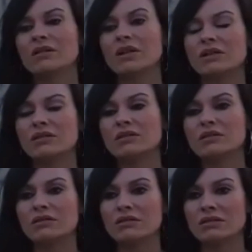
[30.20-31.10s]
I
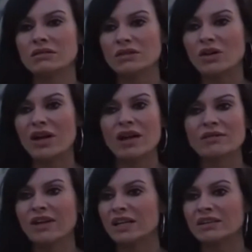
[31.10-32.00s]
know. Got out
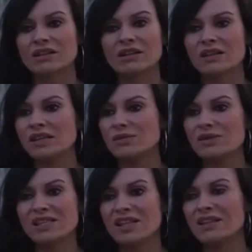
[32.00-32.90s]
of hand and things were
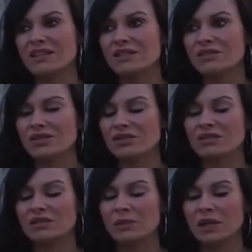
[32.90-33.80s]
said that
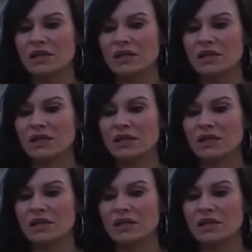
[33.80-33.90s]
shouldn't have been.